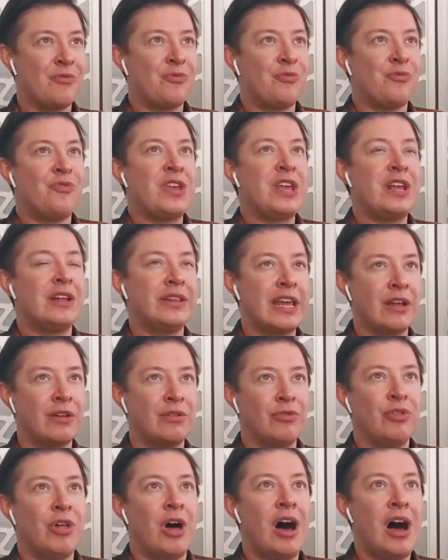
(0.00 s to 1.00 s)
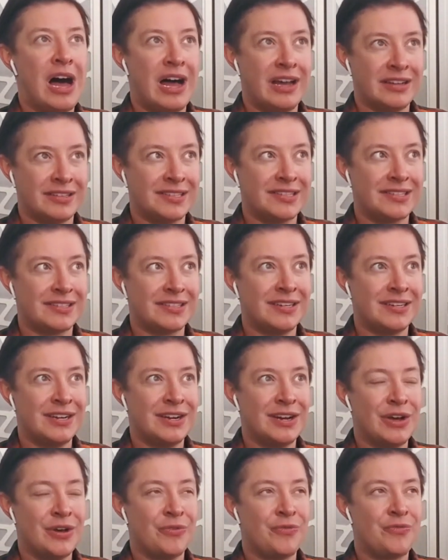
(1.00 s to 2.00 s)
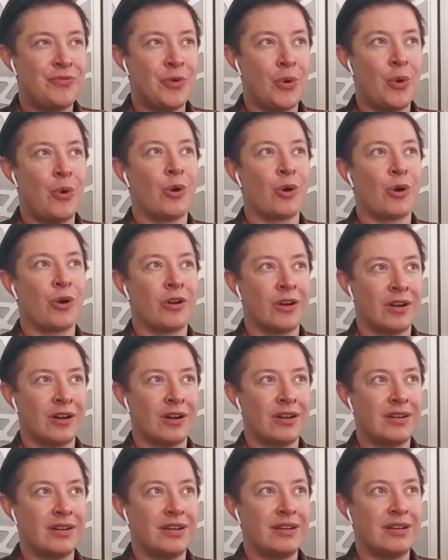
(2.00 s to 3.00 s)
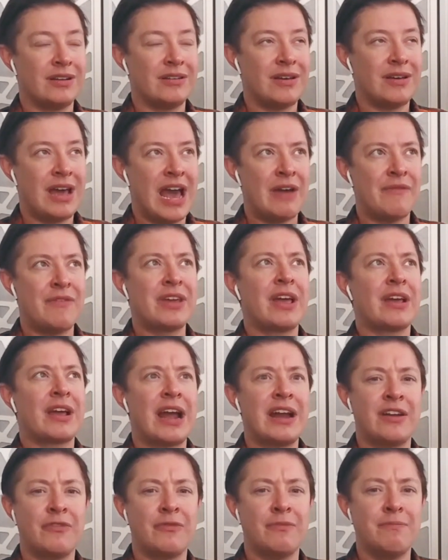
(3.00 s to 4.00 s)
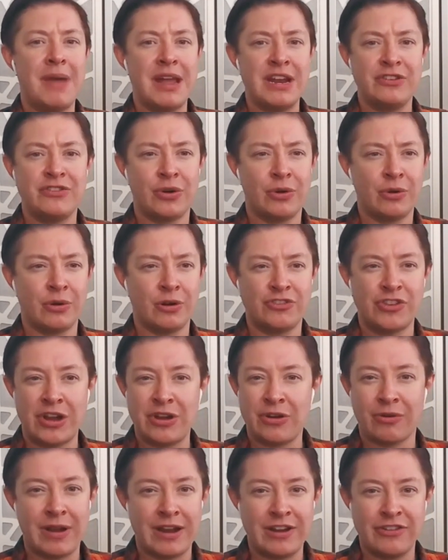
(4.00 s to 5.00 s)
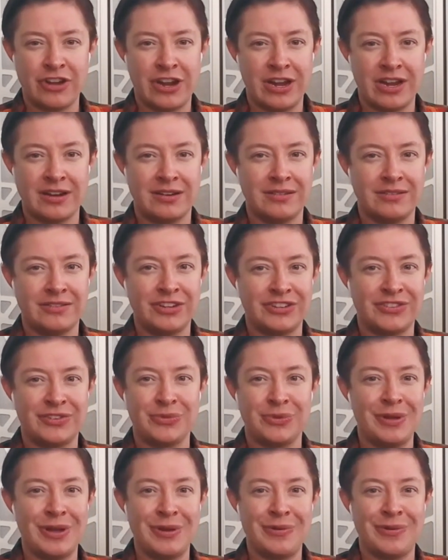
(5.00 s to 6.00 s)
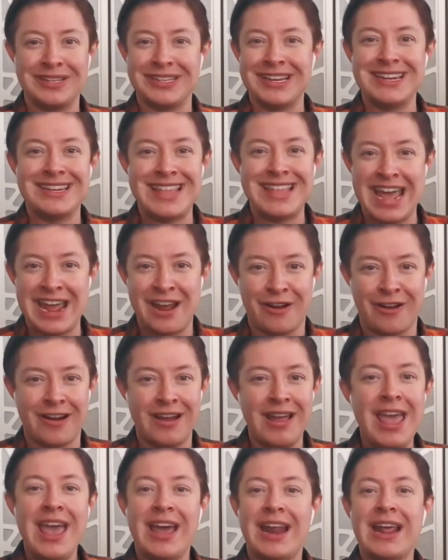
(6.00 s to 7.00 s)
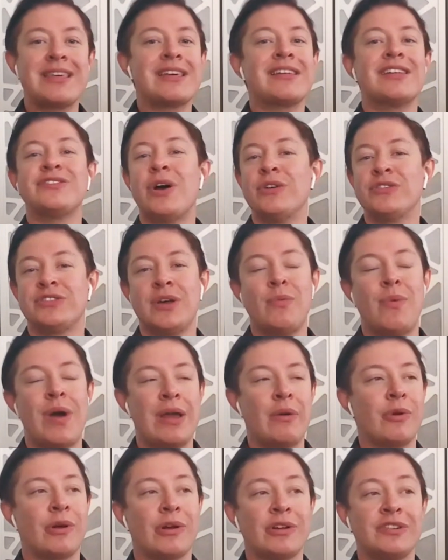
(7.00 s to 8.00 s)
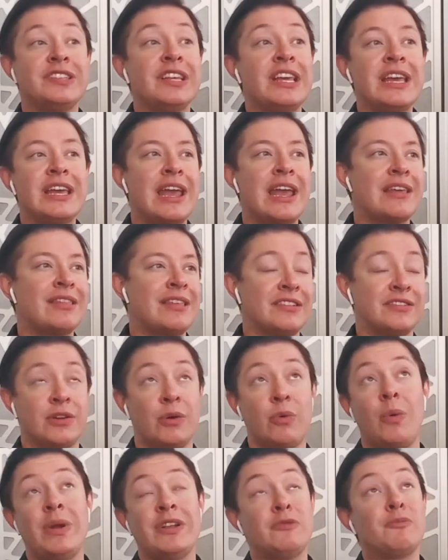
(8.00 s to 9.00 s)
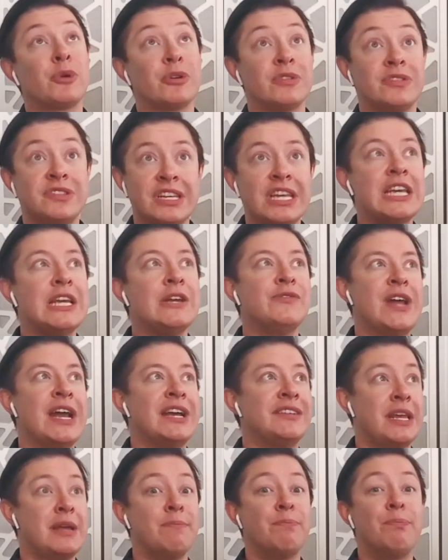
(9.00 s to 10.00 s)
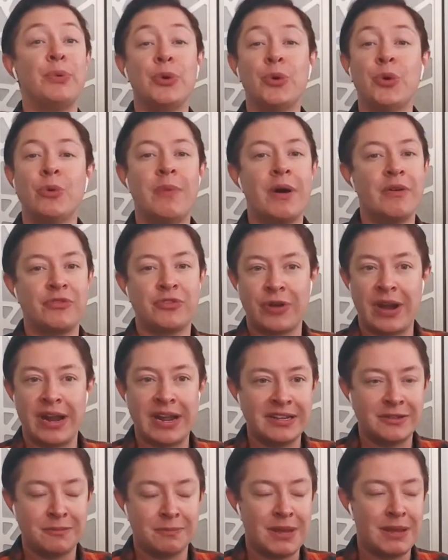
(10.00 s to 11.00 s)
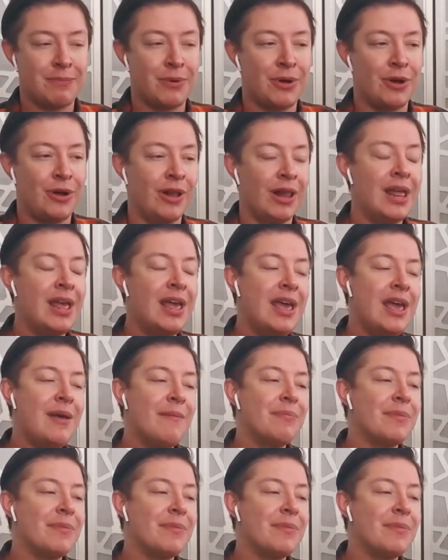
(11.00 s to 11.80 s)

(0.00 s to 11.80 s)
feeling loss for having a kind of mentor generation just wasn't there. I think that's also why we're seeing this, or what's perceived as a boom of trans people.